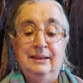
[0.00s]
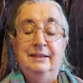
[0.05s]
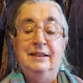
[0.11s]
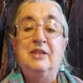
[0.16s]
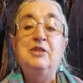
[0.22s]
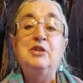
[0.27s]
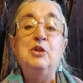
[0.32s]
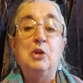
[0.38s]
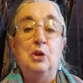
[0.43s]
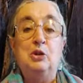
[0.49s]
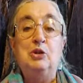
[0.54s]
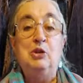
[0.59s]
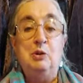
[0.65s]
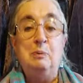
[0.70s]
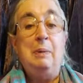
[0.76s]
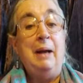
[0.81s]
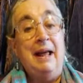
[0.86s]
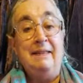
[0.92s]
doesn't look
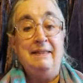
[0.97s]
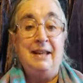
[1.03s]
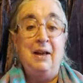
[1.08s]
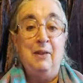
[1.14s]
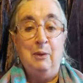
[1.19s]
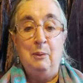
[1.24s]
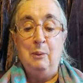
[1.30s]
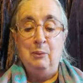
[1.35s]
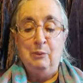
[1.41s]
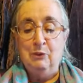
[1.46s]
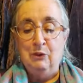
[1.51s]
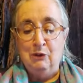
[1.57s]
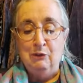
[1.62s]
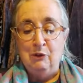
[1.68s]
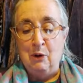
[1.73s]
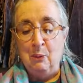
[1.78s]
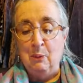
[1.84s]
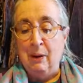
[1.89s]
too bad the other the
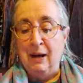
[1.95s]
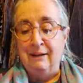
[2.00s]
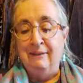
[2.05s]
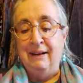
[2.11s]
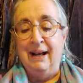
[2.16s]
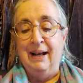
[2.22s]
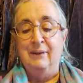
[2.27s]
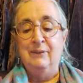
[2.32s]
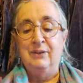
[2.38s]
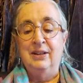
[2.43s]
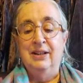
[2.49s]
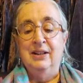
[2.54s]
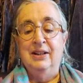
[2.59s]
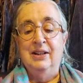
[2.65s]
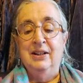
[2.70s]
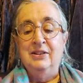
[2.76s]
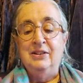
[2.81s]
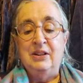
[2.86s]
wrong way round
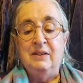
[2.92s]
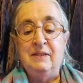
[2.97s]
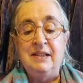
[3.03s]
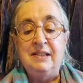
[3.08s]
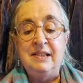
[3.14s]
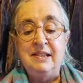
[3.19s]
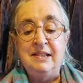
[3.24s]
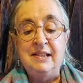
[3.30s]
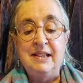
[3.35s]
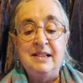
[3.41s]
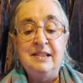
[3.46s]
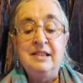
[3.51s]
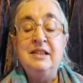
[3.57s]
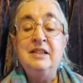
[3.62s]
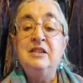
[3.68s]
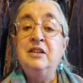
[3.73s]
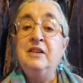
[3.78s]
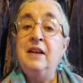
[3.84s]
so this is
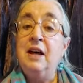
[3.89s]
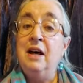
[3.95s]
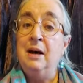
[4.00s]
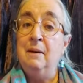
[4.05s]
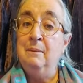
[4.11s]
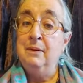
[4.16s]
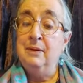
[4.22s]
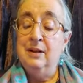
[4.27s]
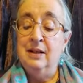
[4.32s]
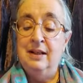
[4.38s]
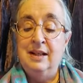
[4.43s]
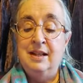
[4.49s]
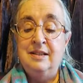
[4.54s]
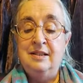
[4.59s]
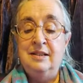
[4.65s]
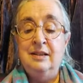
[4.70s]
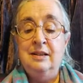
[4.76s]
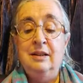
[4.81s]
listen to the hum
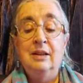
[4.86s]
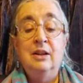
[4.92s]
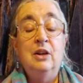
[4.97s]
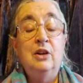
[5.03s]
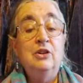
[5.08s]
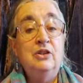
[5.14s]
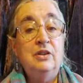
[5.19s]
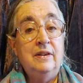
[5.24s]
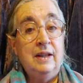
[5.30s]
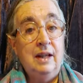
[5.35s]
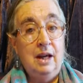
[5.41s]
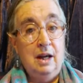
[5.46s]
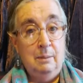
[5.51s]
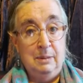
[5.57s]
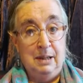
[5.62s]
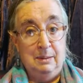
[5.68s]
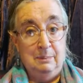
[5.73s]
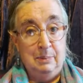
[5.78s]
listen to the
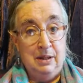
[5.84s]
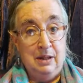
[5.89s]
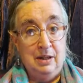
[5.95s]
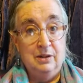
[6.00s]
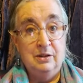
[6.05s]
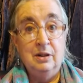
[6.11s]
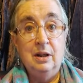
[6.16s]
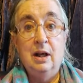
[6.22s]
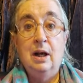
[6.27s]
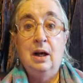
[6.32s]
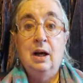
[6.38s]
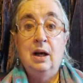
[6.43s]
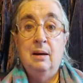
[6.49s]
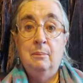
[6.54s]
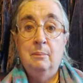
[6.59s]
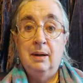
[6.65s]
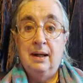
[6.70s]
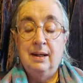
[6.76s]
hummingbird
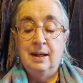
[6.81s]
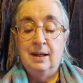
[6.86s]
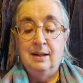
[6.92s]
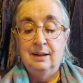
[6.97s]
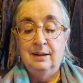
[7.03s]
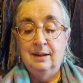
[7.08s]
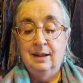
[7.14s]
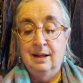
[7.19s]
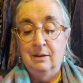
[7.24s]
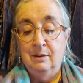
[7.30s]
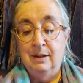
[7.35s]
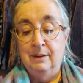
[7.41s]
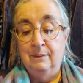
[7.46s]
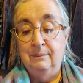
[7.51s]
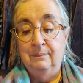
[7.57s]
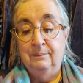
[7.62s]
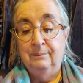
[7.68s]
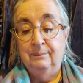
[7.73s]
by leonard cohen